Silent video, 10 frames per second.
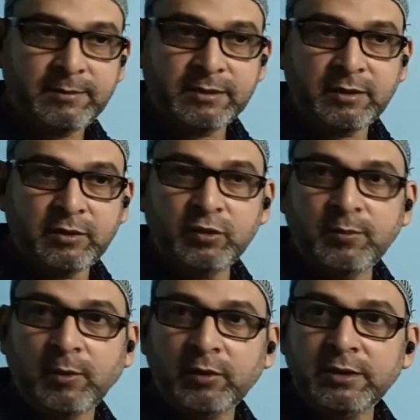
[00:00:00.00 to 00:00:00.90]
with the
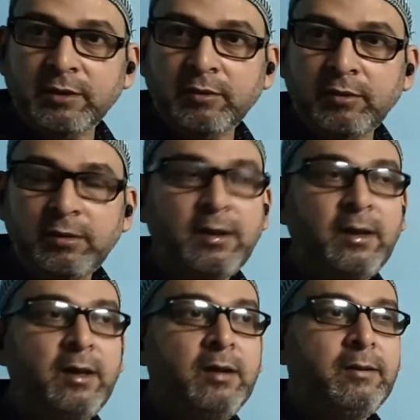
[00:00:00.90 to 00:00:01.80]
juice bottles and
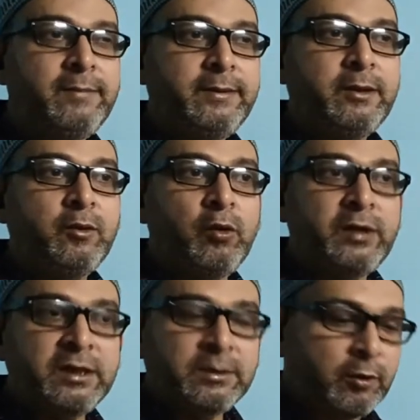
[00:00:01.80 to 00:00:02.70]
all, with the cold
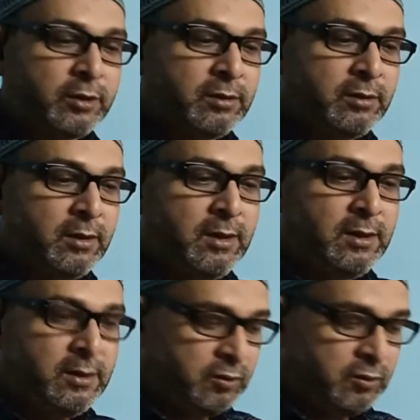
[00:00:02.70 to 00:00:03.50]
drinks bottle.